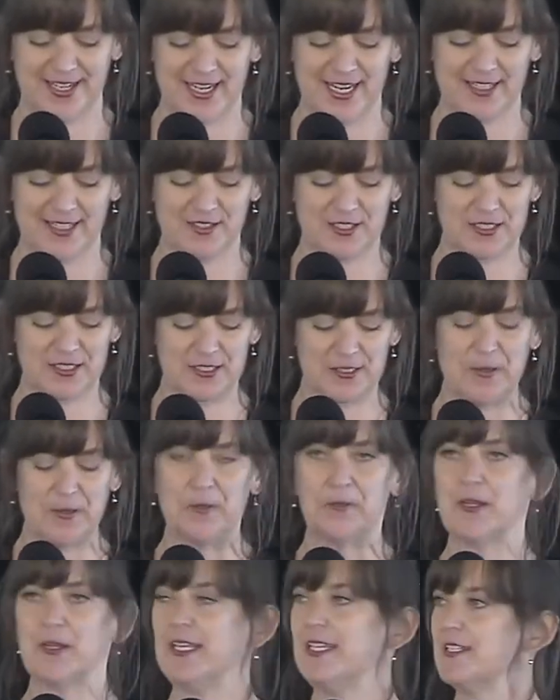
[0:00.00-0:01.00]
And
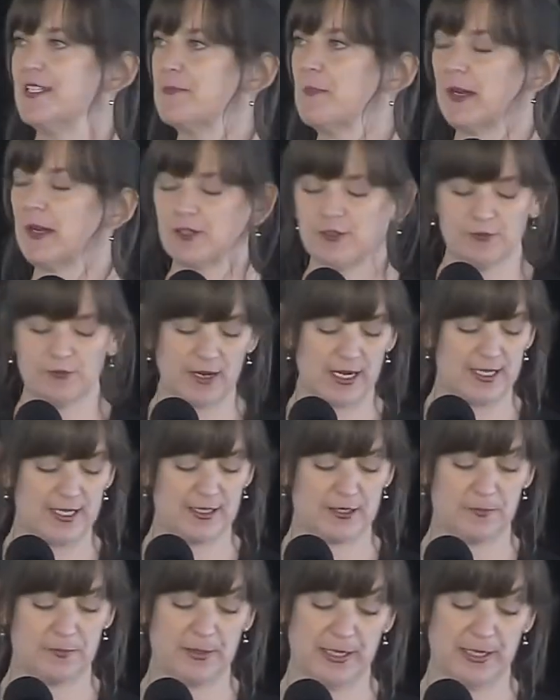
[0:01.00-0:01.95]
so it is my great